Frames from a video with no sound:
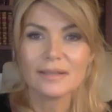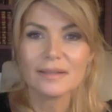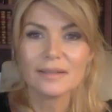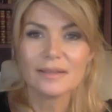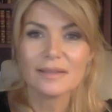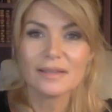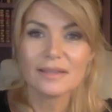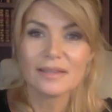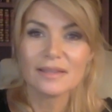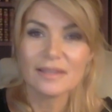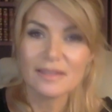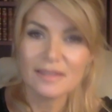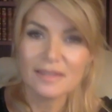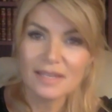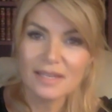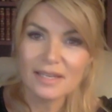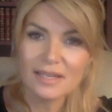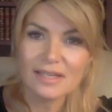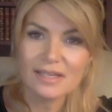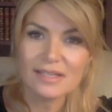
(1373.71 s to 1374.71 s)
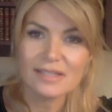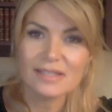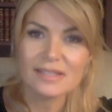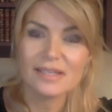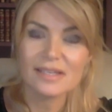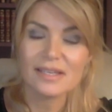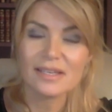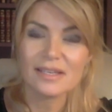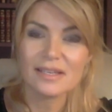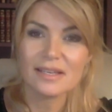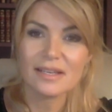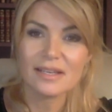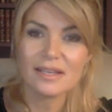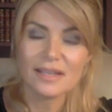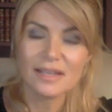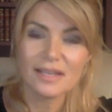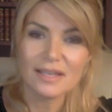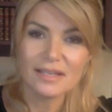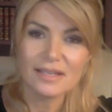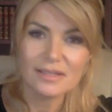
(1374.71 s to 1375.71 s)
the thing is
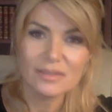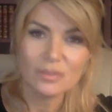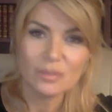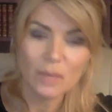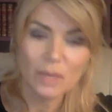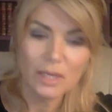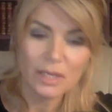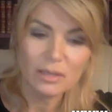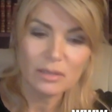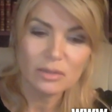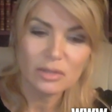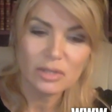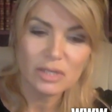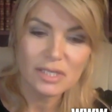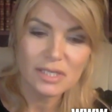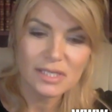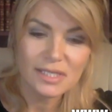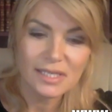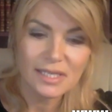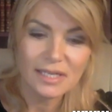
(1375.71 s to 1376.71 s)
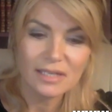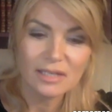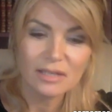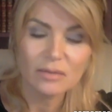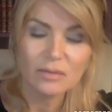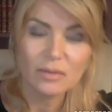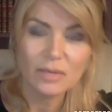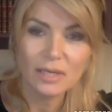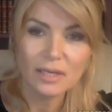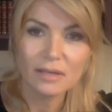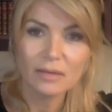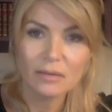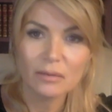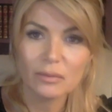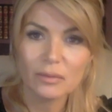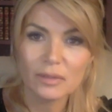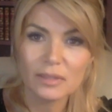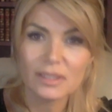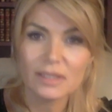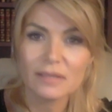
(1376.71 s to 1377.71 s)
what you just said, you hit a
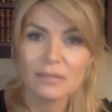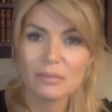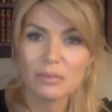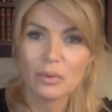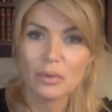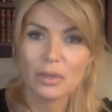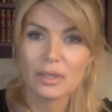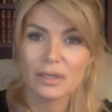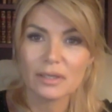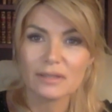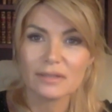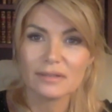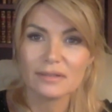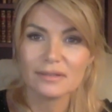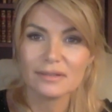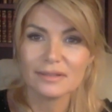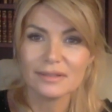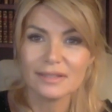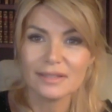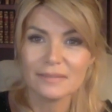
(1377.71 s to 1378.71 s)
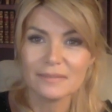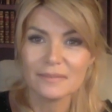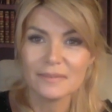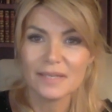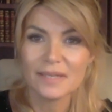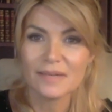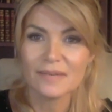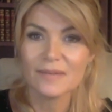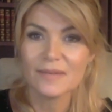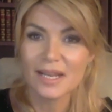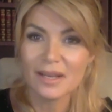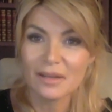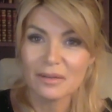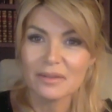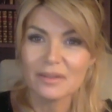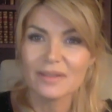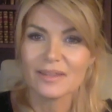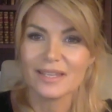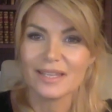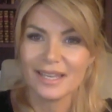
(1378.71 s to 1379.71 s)
really important nail
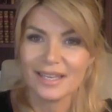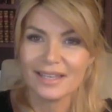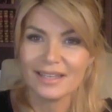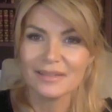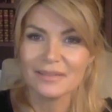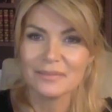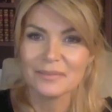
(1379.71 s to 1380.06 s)
on the head,